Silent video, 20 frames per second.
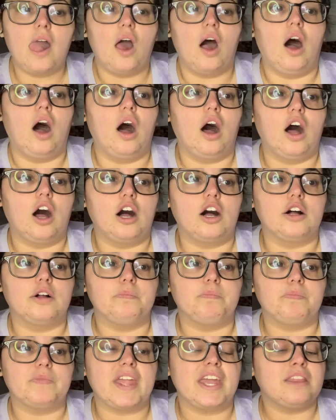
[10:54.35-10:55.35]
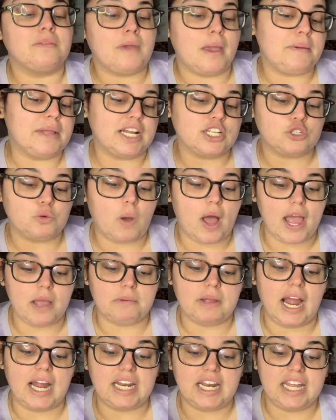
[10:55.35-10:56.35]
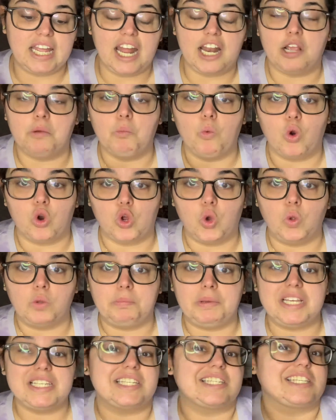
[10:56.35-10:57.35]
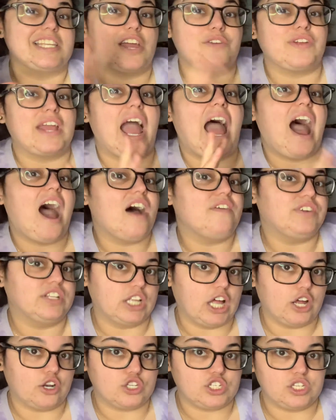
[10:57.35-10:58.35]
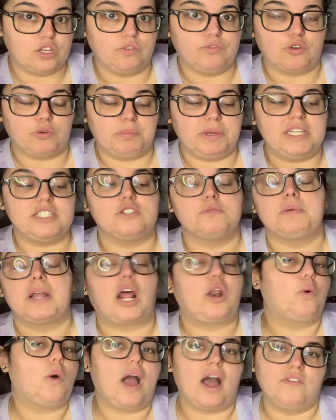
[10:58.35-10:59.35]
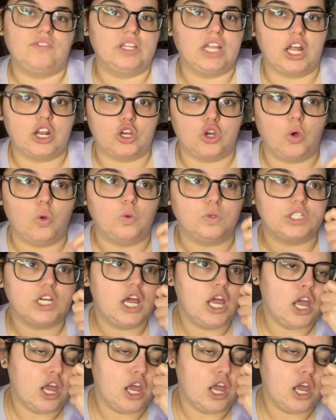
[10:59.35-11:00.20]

Um, and maybe that's why I'm kind of getting more gold pieces because I already have a lot of silver pieces, but I don't have a lot of gold.